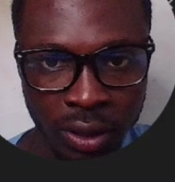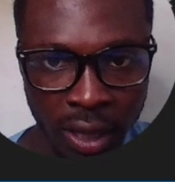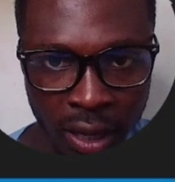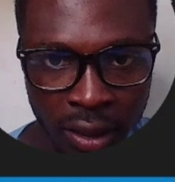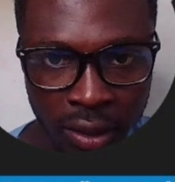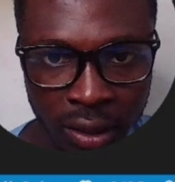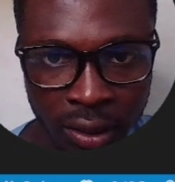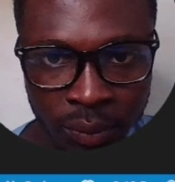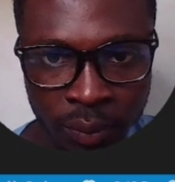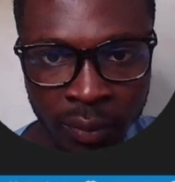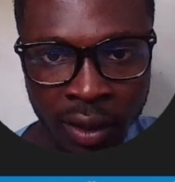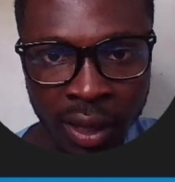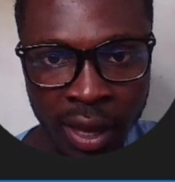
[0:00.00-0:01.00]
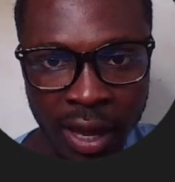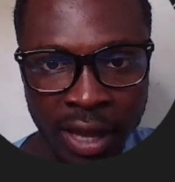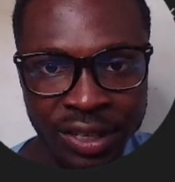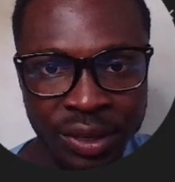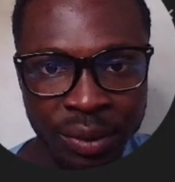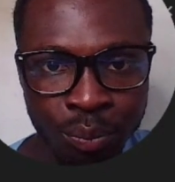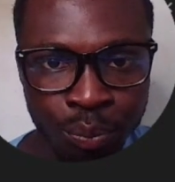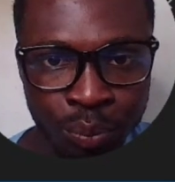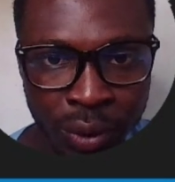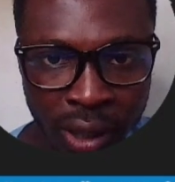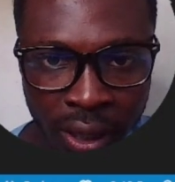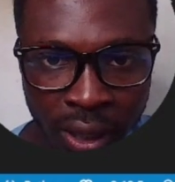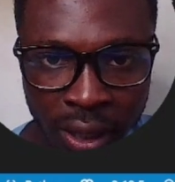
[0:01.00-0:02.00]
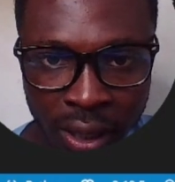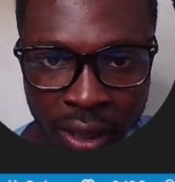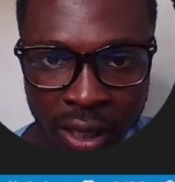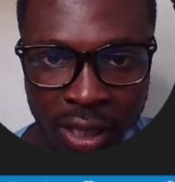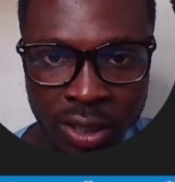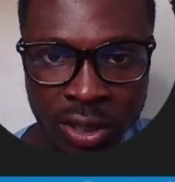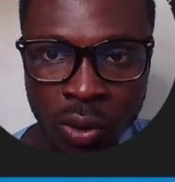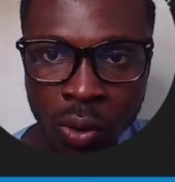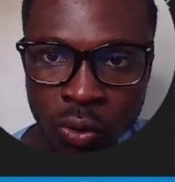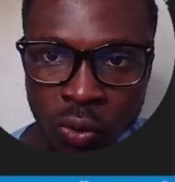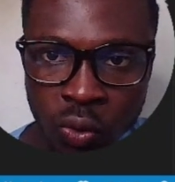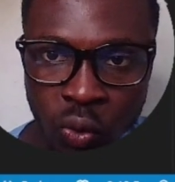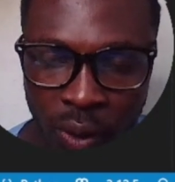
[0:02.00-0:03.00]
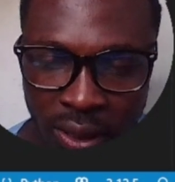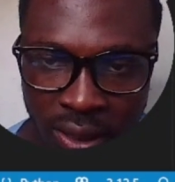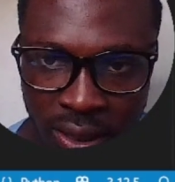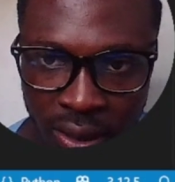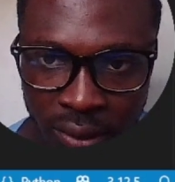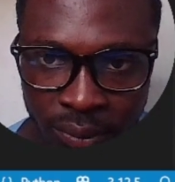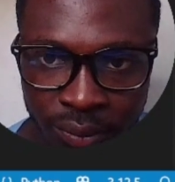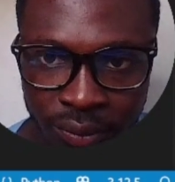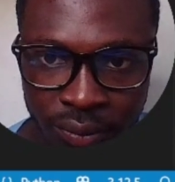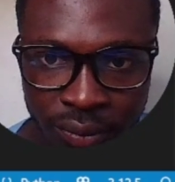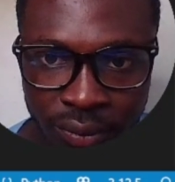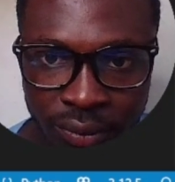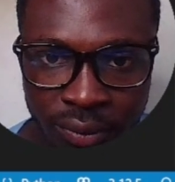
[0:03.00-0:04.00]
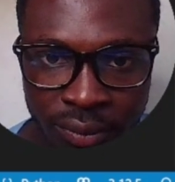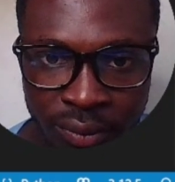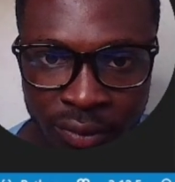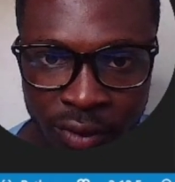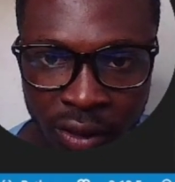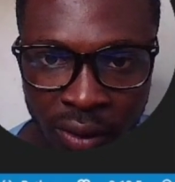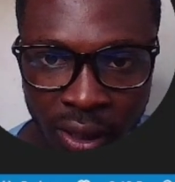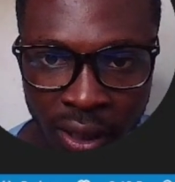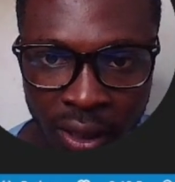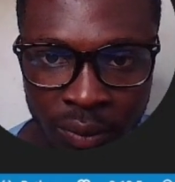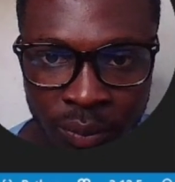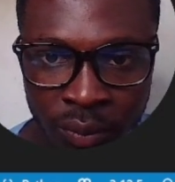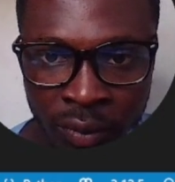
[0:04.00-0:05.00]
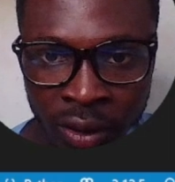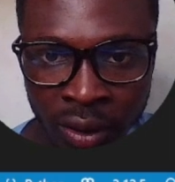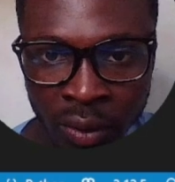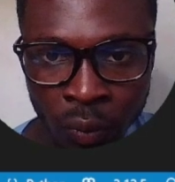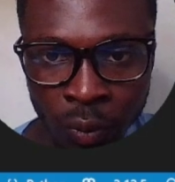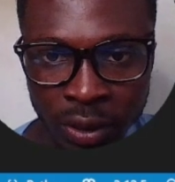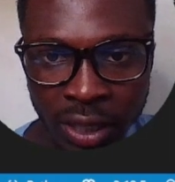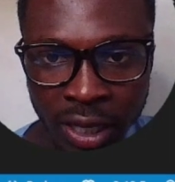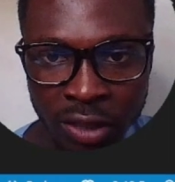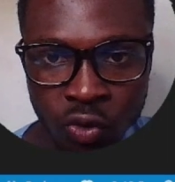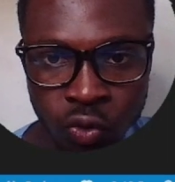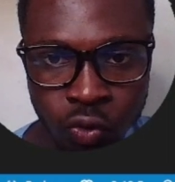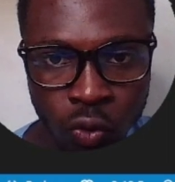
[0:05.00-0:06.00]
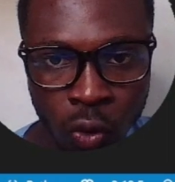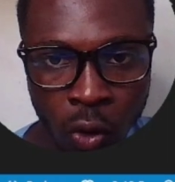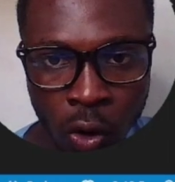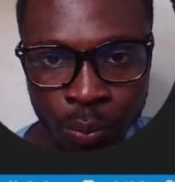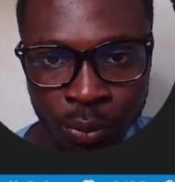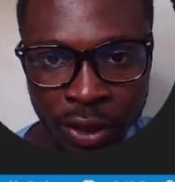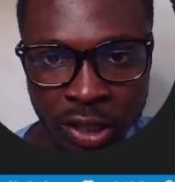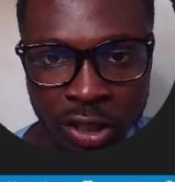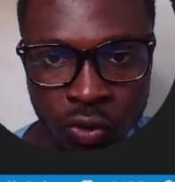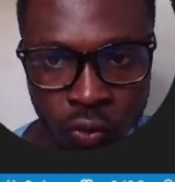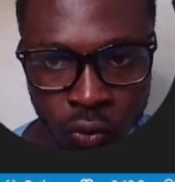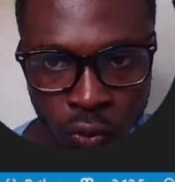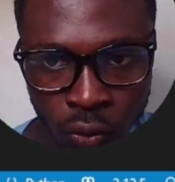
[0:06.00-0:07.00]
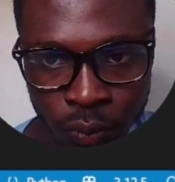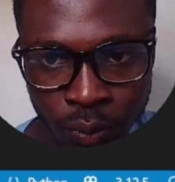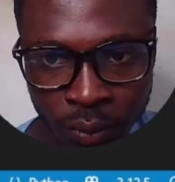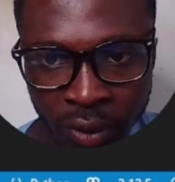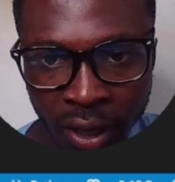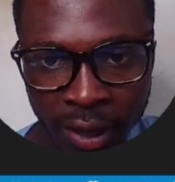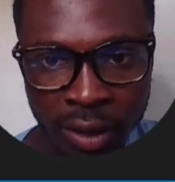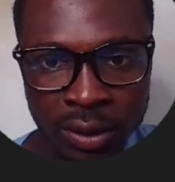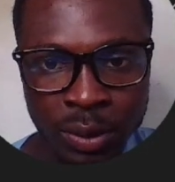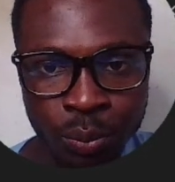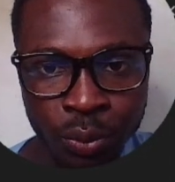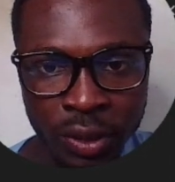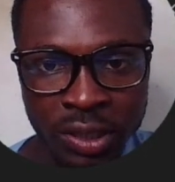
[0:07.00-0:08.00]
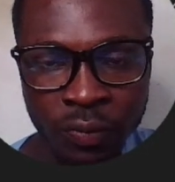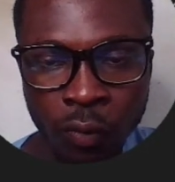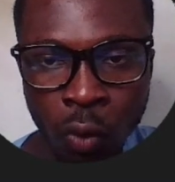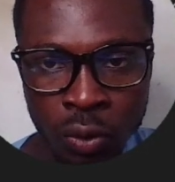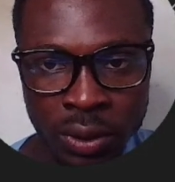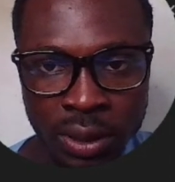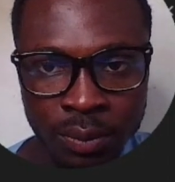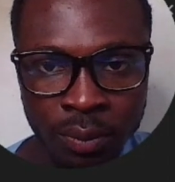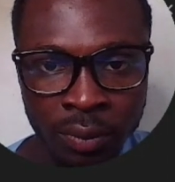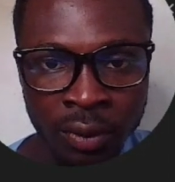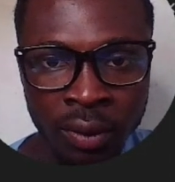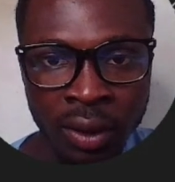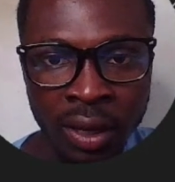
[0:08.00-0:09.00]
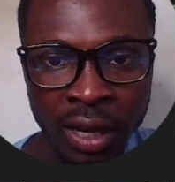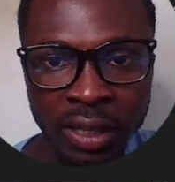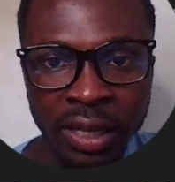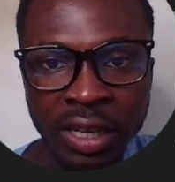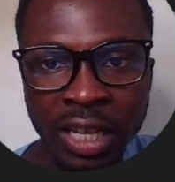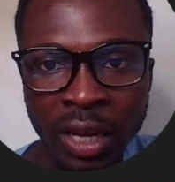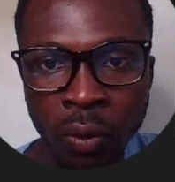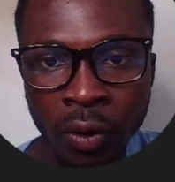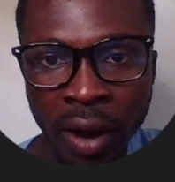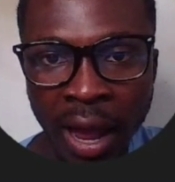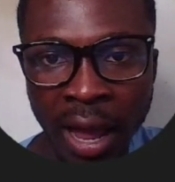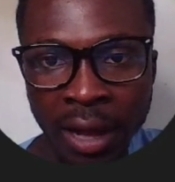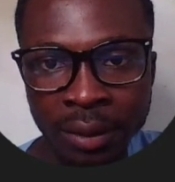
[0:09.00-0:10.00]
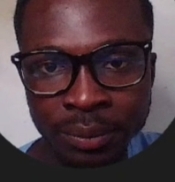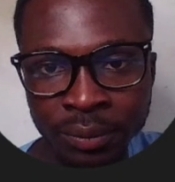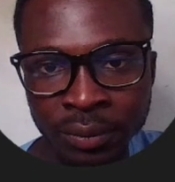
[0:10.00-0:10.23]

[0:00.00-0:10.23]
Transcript: 10 and B is equal to 20, okay, return true or print true, else print false. And then here we have